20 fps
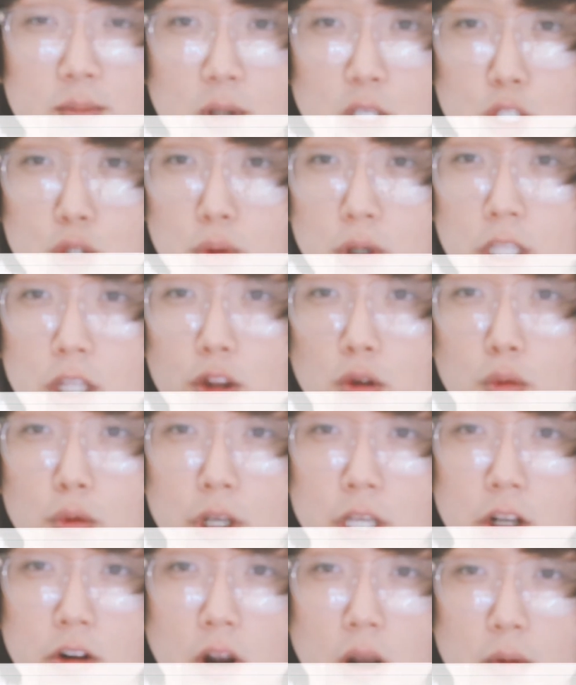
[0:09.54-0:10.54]
between
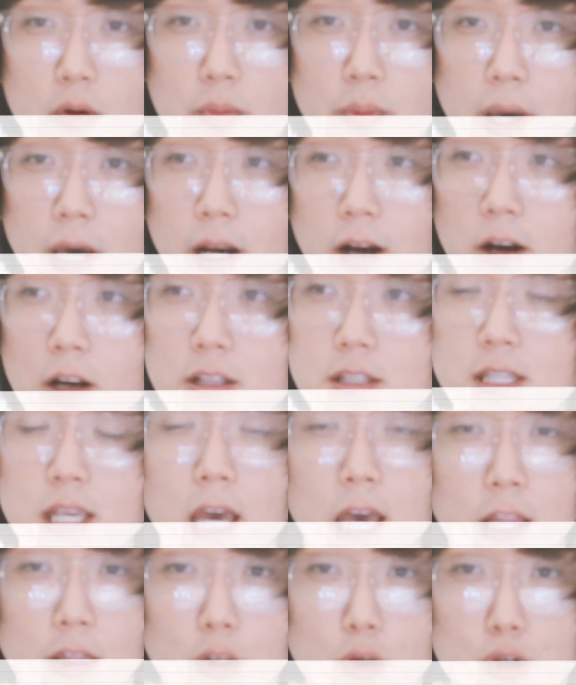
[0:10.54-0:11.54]
three grammar patterns,
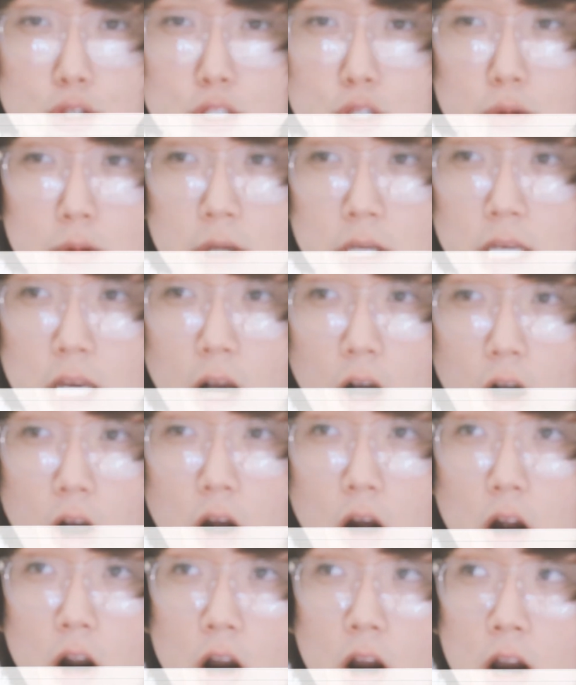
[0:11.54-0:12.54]
and those three
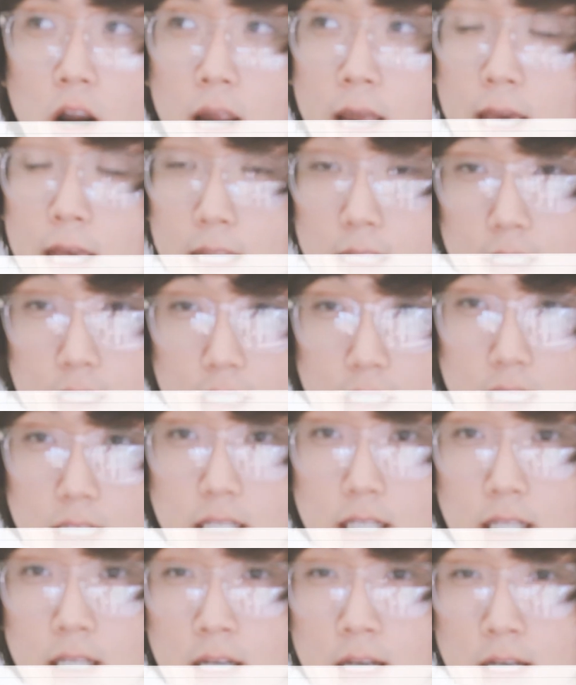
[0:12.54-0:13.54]
are the